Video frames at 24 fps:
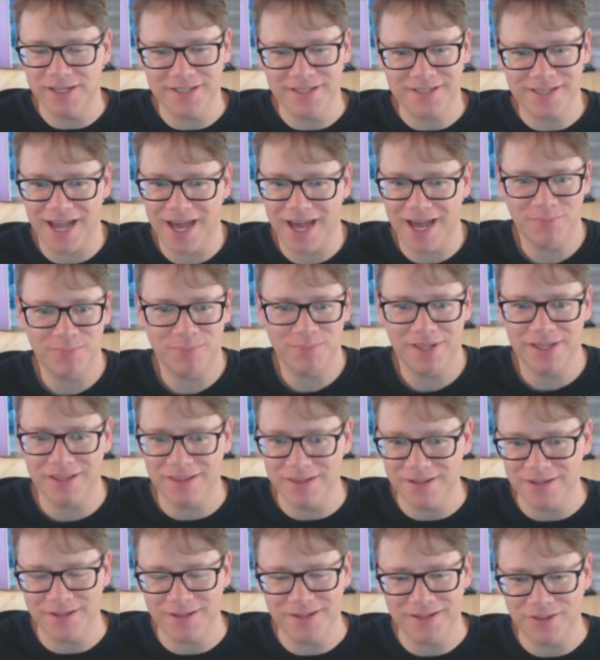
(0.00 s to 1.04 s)
It's got to yeah. be
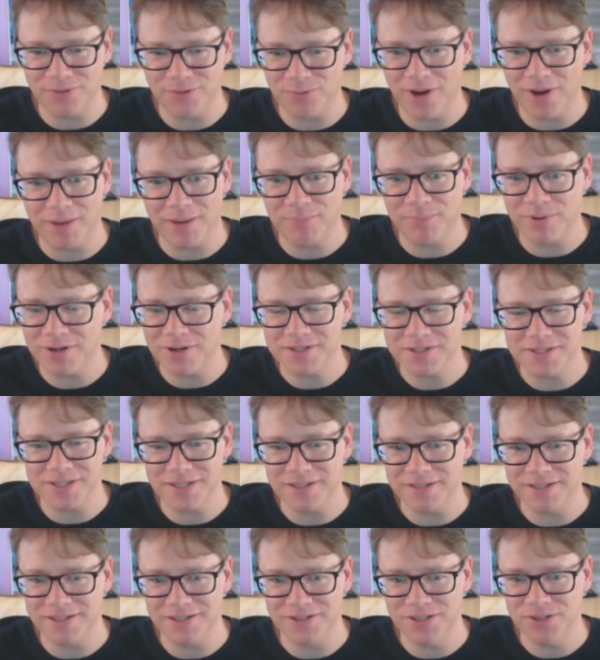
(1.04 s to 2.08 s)
the, the right
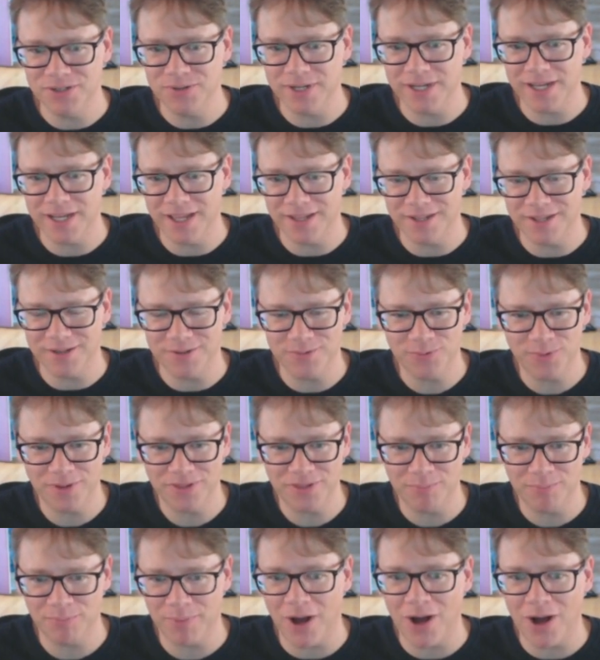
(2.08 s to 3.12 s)
person to do it and yeah.
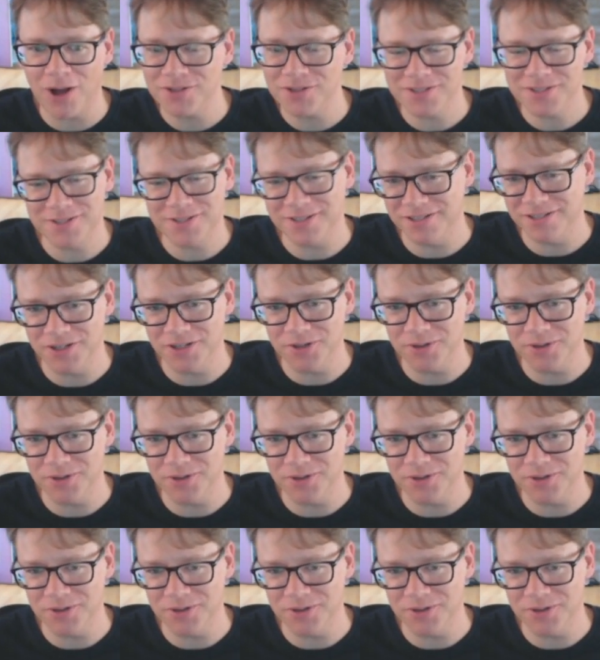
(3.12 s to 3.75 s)
the balls to do